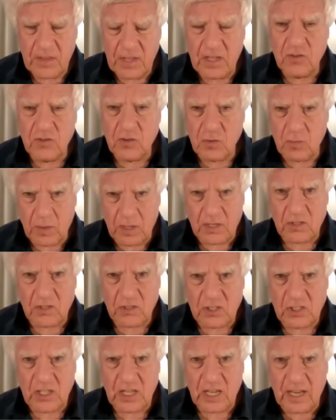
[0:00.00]
need to
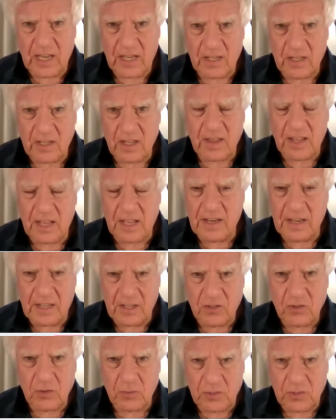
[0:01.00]
understand and they
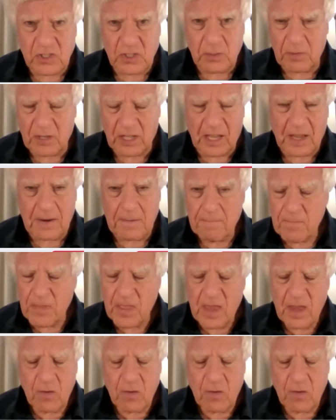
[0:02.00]
need to assimilate.